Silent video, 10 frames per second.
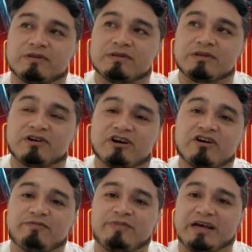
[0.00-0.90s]
the
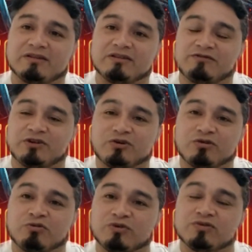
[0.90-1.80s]
off balance of your
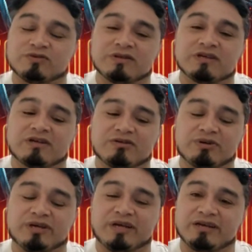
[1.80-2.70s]
hormones
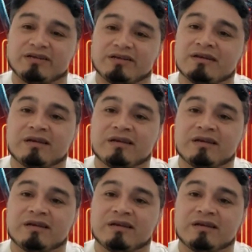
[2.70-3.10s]
created